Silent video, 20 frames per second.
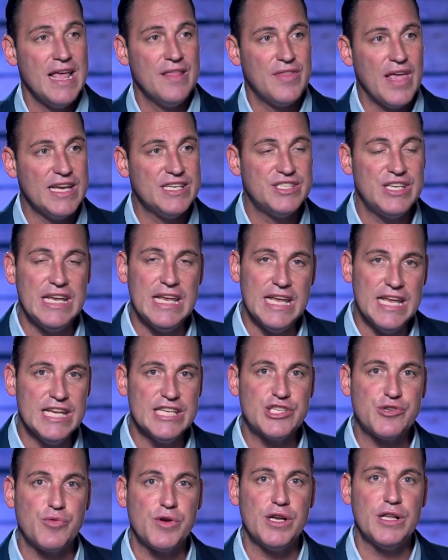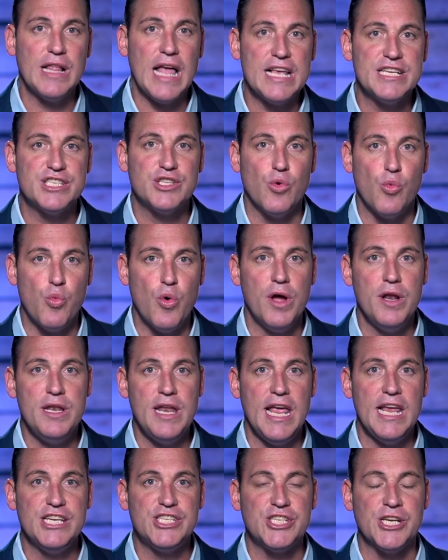They see Israel as the one
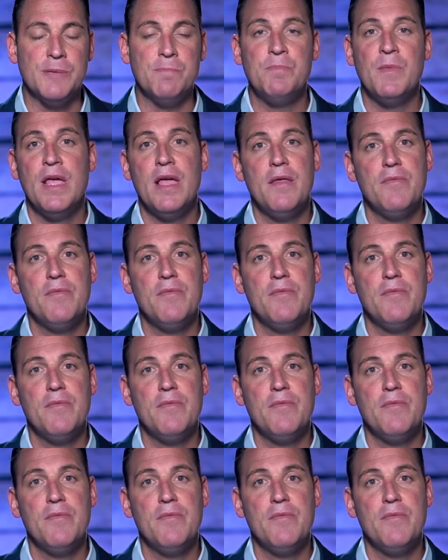nation